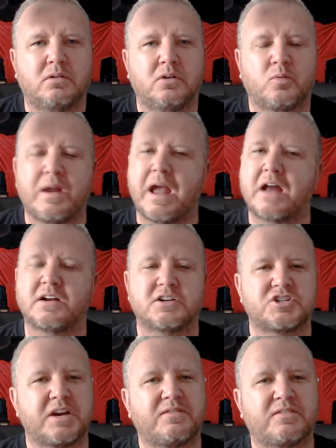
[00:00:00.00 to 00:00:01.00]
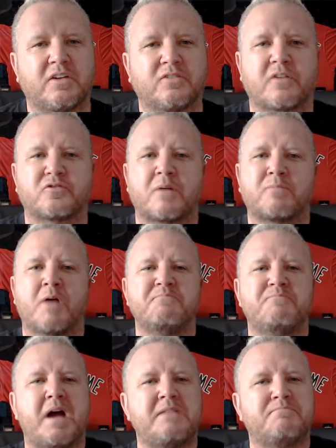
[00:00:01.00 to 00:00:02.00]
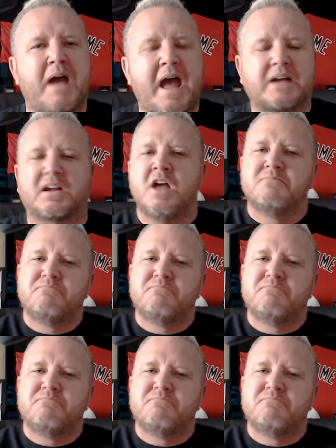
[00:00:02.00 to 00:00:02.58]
We added a chief sales officer. I brought Ben back.